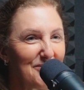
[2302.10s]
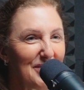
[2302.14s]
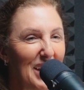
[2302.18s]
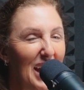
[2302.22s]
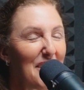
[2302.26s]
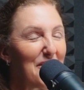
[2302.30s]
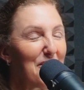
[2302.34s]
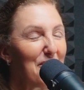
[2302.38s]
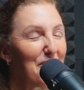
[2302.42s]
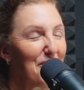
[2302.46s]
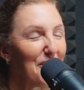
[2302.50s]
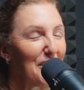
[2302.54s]

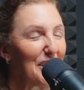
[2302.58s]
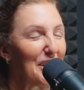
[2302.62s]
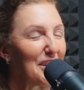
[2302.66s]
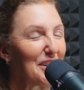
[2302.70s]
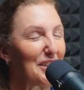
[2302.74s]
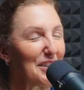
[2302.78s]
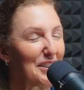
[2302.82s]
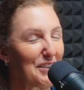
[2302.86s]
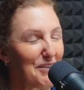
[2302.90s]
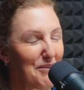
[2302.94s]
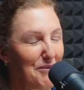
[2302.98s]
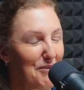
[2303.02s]
I
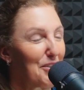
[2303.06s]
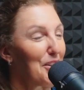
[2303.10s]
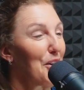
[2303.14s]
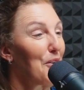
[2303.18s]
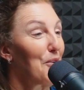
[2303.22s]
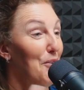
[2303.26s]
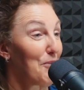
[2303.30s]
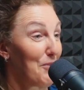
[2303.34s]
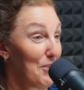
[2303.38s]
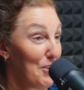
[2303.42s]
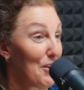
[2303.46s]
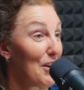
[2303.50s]
feel the
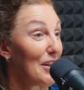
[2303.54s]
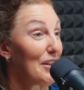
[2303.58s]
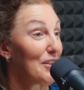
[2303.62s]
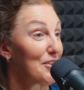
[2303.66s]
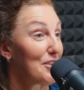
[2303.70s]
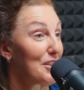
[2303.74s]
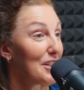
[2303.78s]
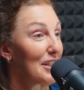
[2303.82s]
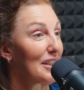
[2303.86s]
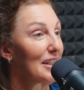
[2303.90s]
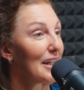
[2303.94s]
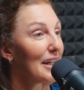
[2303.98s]
flow of your
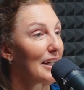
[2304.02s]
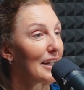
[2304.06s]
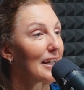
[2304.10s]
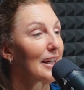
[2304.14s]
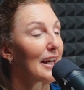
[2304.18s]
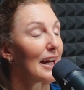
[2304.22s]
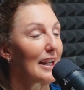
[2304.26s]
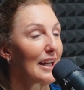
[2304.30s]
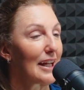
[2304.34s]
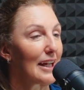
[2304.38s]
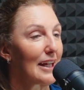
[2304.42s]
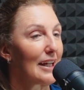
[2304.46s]
energy,
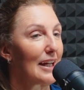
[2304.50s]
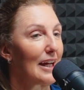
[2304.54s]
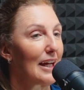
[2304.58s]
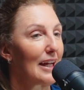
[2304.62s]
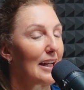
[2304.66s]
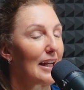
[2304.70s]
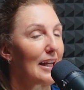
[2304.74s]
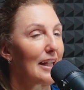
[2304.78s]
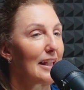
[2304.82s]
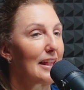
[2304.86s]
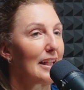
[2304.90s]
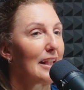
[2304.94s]

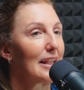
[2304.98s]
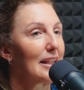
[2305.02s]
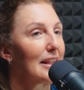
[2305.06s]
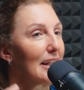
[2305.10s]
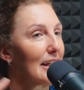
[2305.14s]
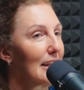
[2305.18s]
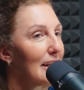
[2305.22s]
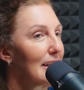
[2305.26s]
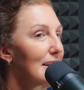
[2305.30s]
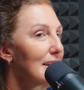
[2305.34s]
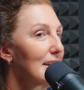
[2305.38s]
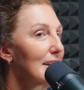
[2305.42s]
and I think
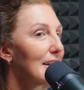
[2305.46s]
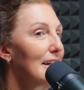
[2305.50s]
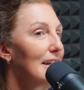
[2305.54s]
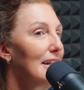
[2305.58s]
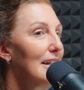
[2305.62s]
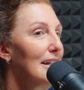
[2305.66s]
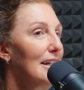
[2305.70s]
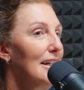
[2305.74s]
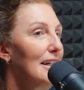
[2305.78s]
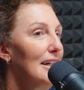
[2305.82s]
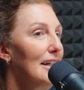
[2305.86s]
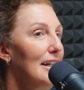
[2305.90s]
that is
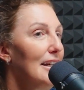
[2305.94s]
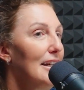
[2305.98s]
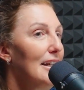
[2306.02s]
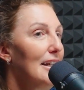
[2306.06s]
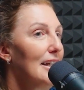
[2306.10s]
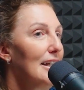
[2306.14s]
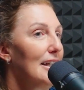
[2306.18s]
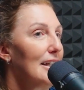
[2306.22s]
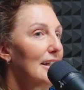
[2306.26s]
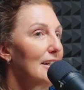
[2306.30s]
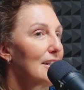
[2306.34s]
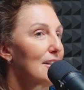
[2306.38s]

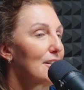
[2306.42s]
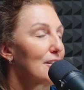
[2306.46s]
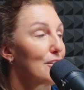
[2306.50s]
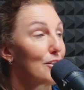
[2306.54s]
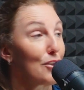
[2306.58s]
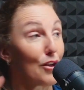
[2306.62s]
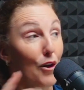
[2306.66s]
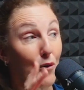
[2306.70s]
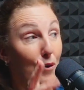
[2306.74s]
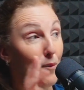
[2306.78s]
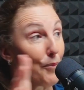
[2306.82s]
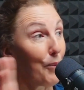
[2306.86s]

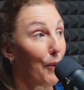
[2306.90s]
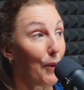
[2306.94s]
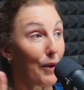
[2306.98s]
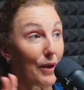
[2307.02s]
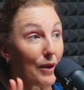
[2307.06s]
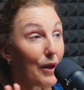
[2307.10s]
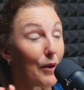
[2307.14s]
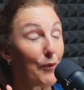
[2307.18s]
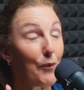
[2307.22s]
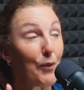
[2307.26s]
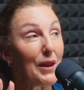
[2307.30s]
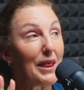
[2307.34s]
so
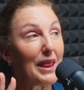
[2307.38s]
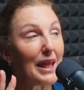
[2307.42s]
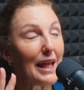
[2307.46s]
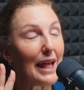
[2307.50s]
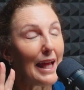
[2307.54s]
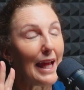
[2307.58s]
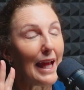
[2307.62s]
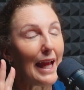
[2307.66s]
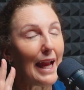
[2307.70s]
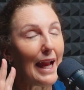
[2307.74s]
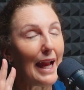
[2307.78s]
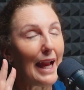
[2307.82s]
important with
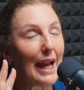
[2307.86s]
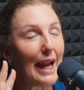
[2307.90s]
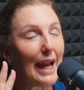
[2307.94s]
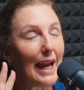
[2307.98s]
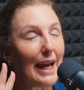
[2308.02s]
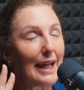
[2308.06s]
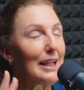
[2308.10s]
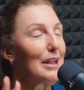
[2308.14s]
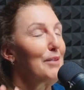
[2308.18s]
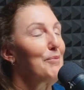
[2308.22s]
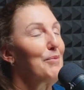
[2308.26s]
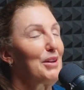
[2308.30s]

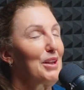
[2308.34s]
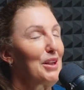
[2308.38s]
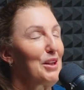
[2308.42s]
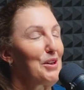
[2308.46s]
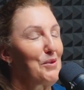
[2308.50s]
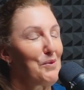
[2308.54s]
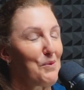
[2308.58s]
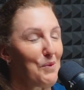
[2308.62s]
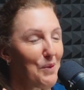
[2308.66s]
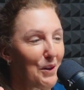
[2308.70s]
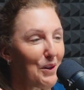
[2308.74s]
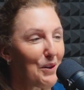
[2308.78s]
anybody
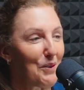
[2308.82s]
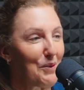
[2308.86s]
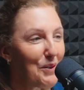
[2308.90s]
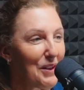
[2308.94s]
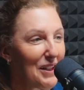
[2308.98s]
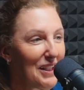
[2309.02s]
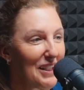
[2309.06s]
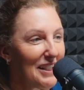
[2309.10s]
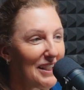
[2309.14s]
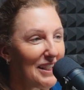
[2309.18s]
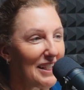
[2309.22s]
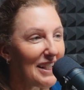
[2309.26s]
you work
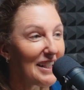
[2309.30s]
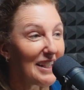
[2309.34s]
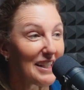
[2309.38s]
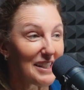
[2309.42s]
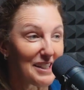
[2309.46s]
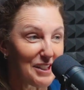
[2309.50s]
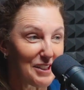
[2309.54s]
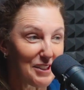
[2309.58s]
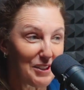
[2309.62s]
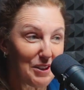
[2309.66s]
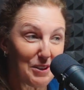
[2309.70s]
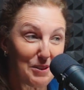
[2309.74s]
with. And
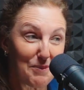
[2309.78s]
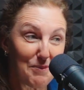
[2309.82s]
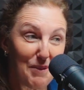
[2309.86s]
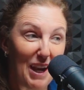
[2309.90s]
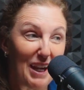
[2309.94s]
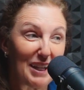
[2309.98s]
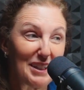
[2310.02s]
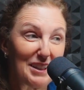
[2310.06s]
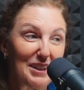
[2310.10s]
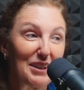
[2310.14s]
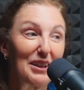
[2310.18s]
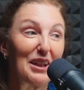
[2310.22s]
this goes
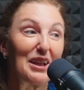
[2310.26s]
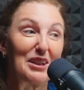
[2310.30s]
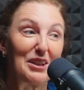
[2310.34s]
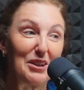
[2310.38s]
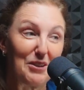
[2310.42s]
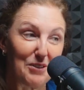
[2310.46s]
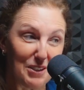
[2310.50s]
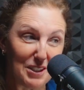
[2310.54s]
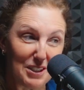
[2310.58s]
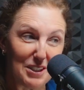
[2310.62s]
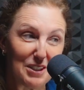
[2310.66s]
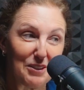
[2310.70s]
back to like
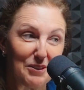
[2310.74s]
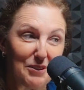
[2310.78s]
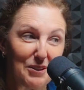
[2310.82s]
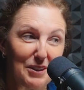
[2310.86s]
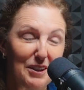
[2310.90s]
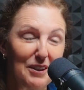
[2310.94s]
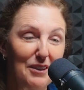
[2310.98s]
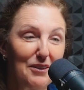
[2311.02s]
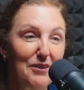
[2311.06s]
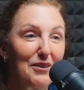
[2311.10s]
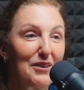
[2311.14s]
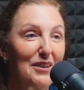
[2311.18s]
you're
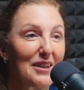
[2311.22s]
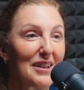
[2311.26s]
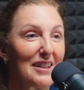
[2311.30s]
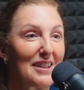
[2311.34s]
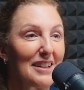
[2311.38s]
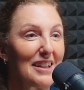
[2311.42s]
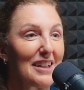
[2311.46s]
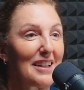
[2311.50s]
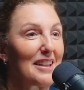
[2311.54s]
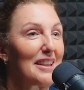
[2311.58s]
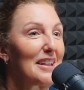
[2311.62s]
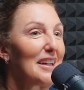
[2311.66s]
intuitive. Yeah.
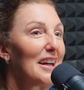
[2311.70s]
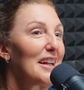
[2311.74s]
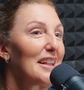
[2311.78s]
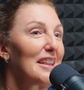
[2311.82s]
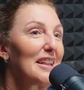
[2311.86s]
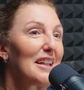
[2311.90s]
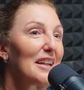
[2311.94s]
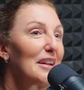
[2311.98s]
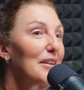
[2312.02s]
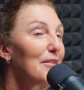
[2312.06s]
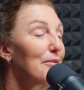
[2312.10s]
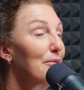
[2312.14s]
Like I
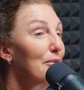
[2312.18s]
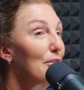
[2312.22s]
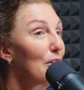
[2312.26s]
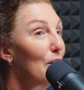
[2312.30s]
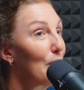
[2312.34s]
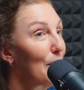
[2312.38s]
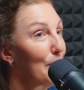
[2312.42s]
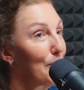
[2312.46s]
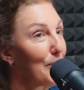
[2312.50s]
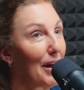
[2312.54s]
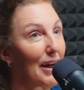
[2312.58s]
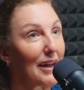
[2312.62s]
think of
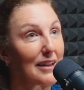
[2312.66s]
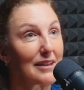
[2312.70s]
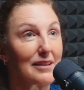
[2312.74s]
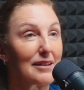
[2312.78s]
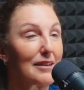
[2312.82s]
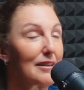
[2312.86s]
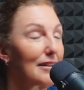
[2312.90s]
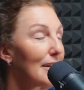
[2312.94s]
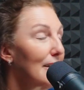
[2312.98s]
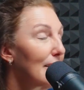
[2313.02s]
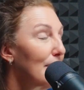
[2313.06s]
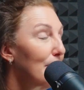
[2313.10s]
going back
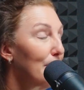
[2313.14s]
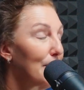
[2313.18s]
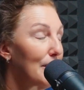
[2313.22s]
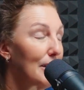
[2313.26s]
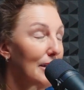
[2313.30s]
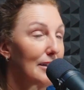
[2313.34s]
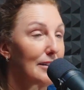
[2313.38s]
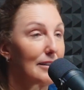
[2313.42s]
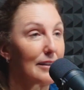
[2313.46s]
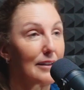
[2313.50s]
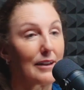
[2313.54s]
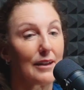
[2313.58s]
to like when
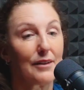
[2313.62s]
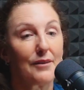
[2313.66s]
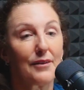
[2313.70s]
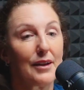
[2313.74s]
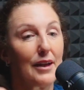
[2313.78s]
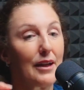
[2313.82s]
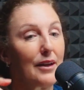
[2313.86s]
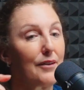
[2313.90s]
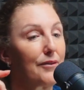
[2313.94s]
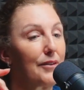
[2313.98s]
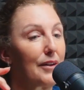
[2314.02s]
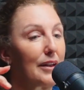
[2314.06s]
I did
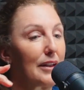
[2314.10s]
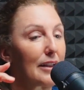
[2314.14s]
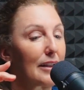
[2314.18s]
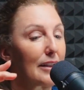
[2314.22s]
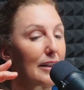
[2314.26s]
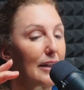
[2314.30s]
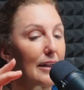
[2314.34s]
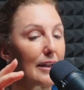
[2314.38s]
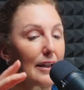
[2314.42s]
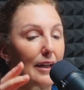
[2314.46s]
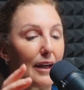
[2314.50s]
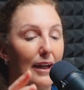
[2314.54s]
IVF, and
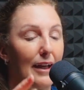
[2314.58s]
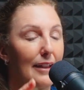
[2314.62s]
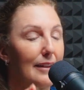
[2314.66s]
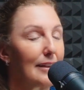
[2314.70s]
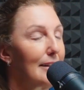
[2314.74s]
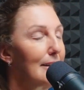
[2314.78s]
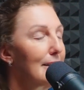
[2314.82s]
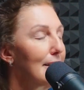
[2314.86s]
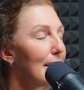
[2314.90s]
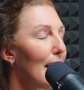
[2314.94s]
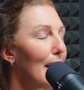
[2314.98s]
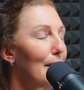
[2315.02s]
like I had the
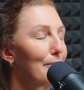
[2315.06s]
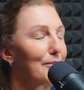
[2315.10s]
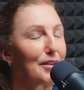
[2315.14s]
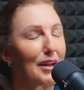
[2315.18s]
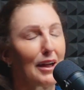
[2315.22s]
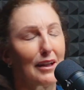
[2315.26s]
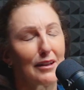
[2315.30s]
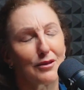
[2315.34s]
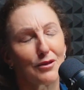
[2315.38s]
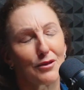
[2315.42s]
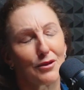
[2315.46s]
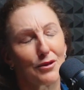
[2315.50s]
top
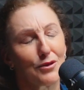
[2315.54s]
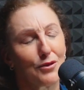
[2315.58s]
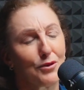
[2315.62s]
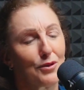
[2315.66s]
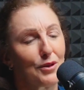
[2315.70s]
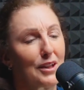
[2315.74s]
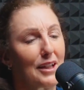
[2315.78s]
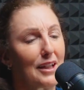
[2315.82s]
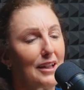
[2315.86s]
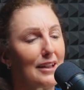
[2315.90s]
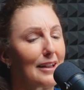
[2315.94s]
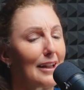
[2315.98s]
doctor in
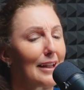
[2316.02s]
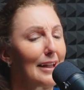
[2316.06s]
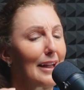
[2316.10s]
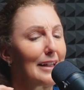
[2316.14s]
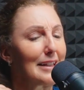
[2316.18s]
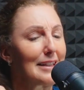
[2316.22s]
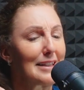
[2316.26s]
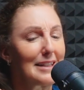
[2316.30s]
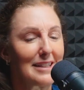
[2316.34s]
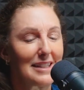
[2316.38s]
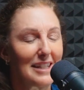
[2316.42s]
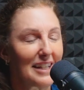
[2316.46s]
Cornell, and I
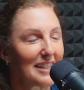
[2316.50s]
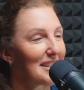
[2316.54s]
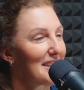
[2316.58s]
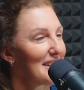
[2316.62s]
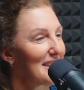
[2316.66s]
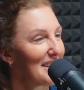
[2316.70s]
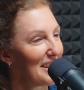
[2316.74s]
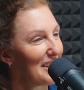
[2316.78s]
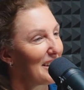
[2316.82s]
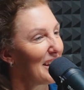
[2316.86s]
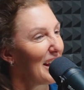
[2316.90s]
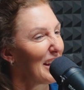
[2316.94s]
just didn't.